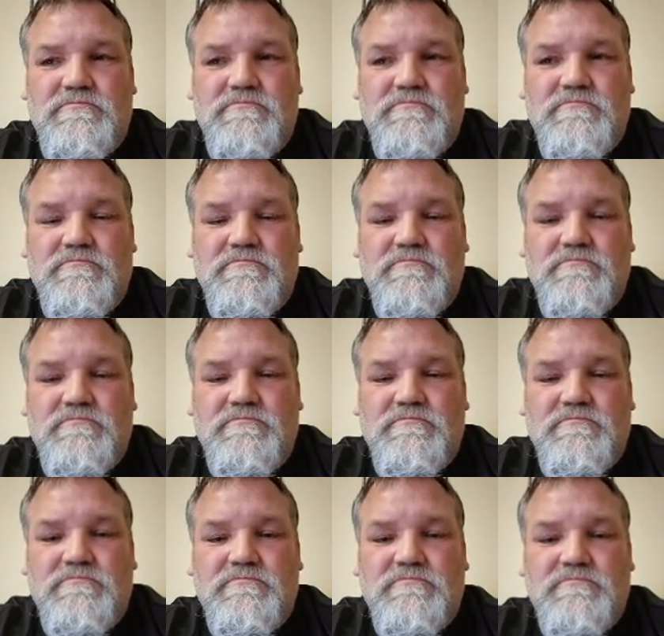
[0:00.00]

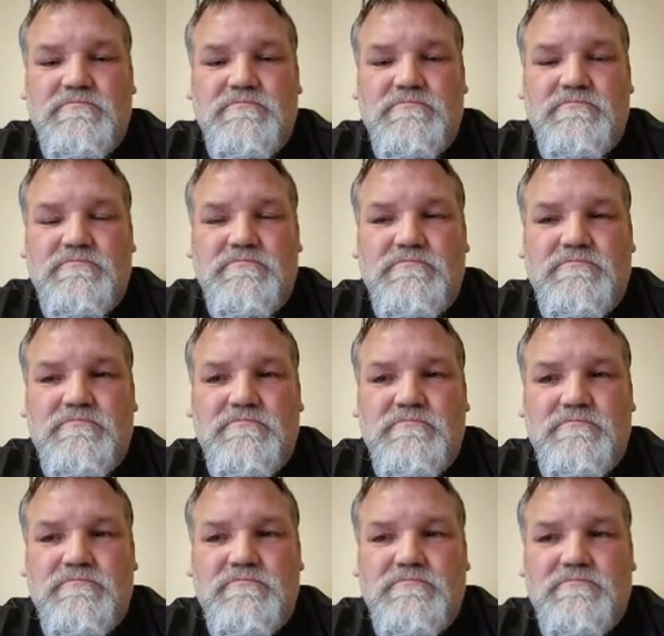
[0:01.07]

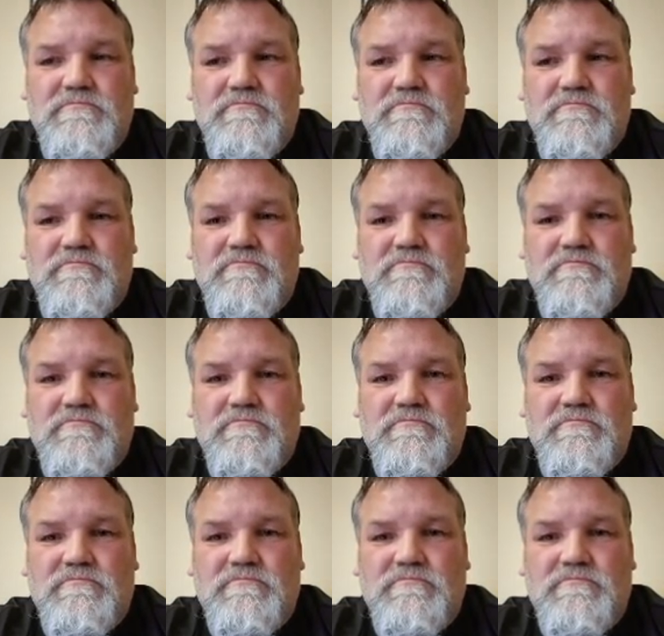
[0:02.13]

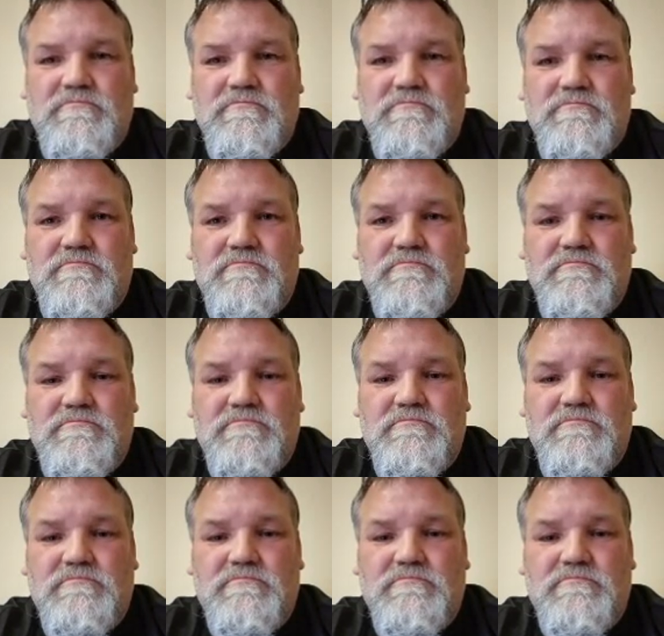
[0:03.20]

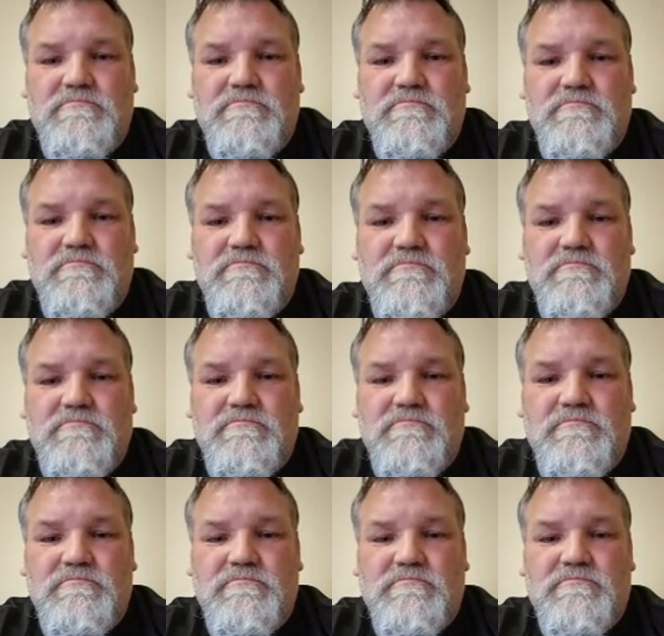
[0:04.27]

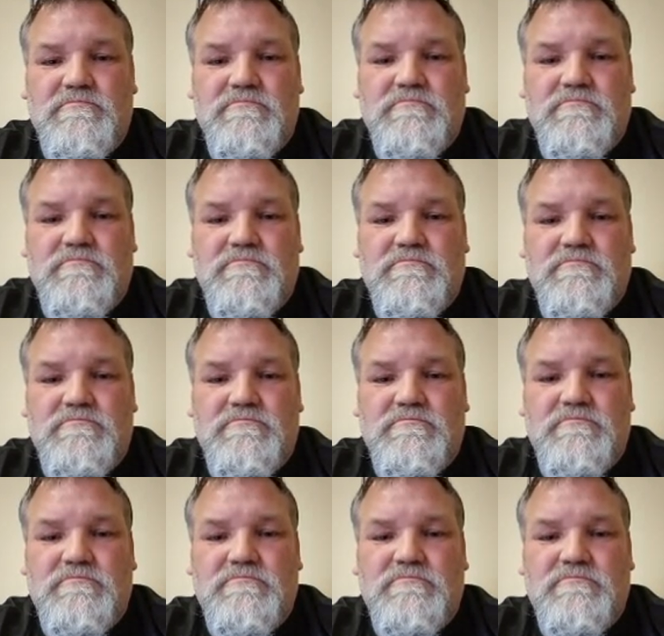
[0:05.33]
[no speech]